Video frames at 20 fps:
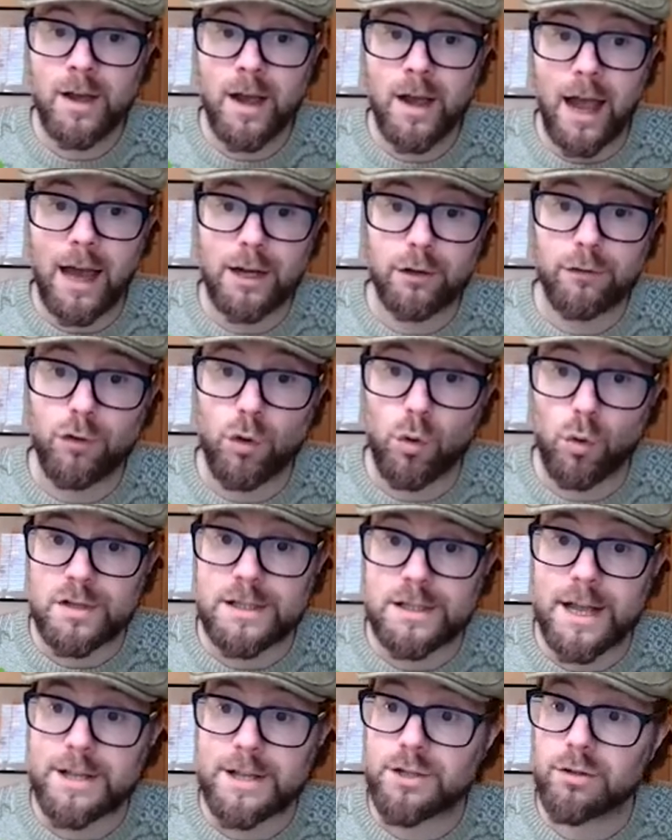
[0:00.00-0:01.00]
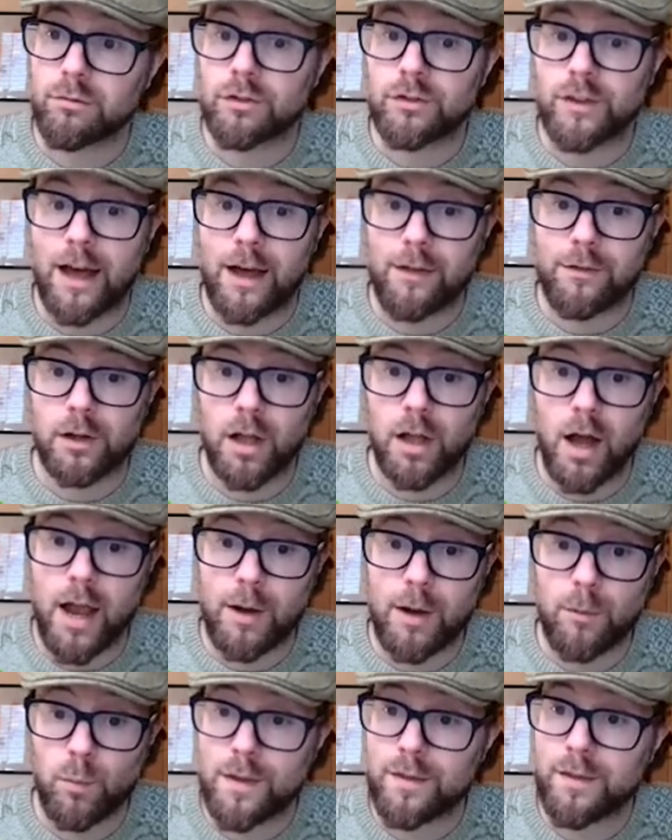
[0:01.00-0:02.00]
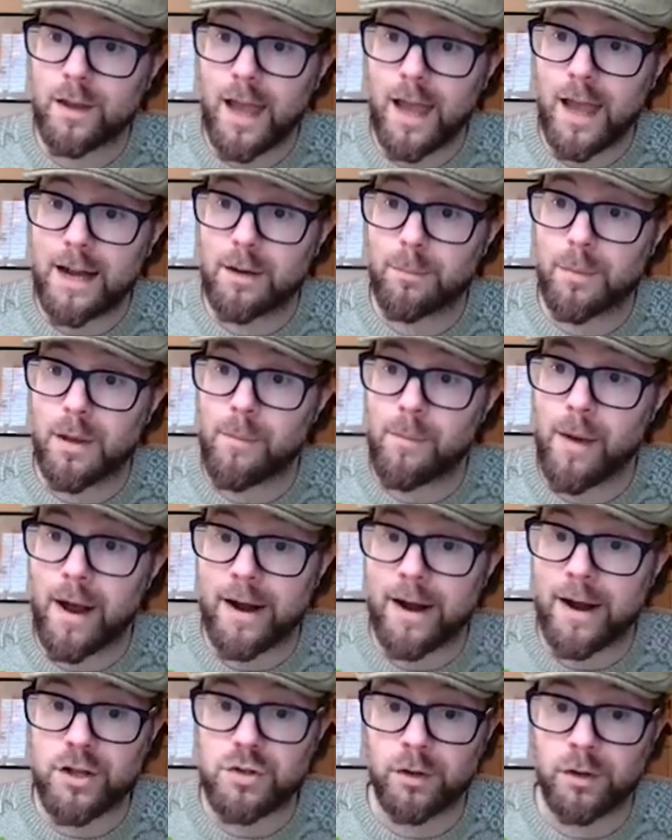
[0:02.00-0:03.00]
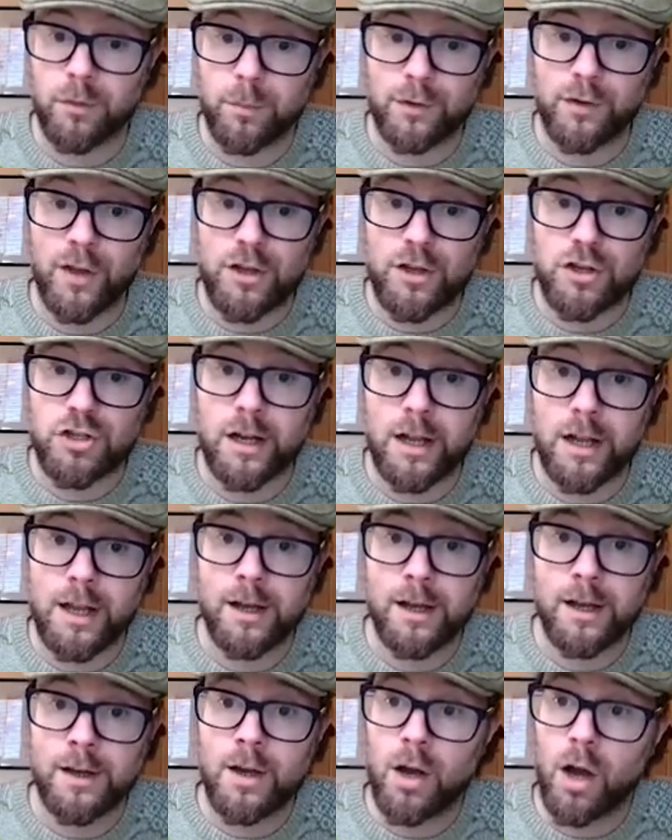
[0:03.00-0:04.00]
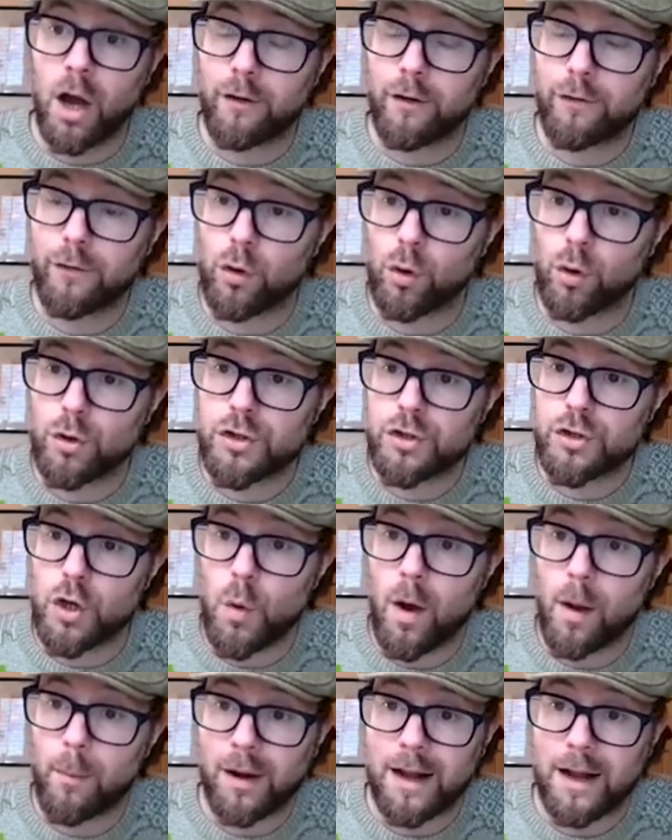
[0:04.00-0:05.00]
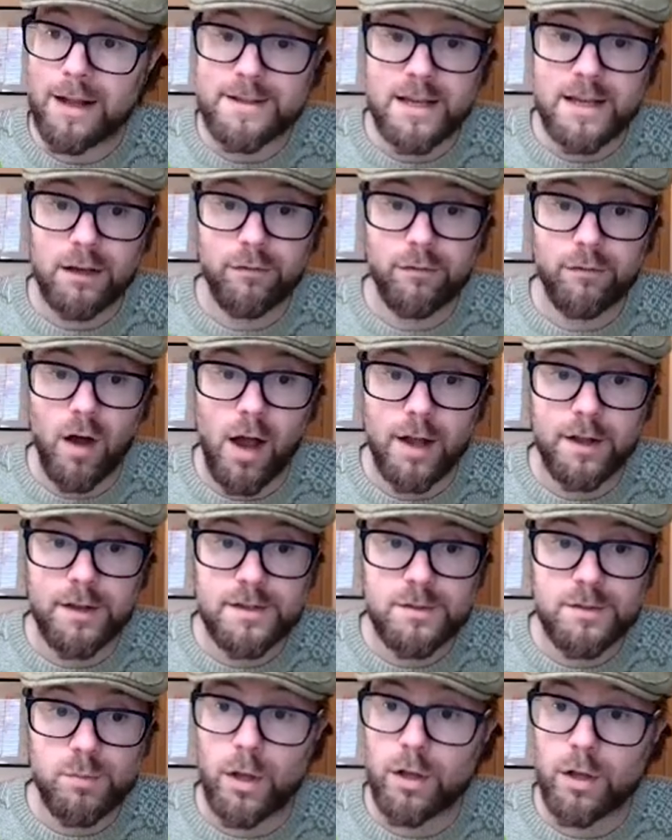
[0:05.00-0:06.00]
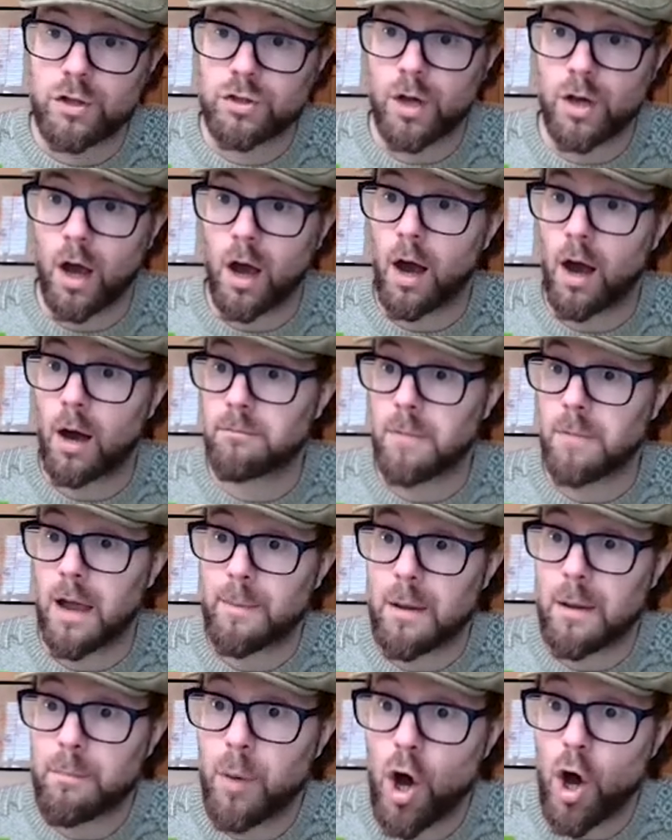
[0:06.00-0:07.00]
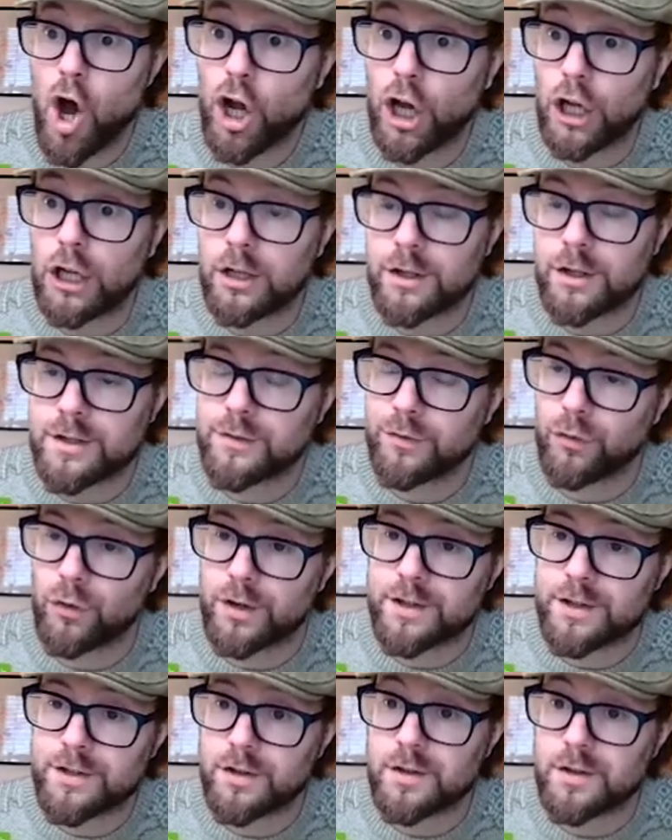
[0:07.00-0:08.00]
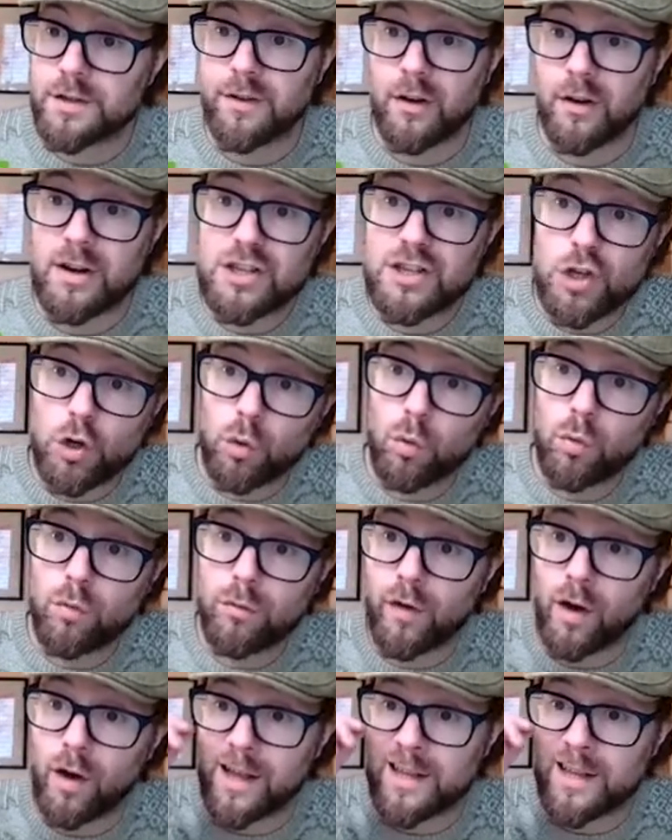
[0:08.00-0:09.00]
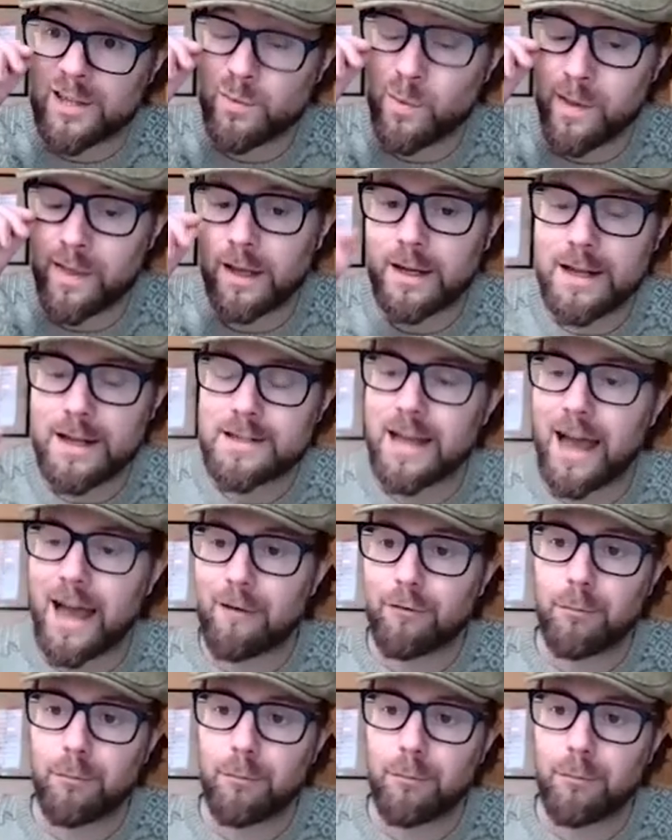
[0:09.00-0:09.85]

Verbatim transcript: And of course, later on down the line with canopy management, potentially, of course, you are planting vines which are maybe pergolas, for instance, very tall vines where they need to have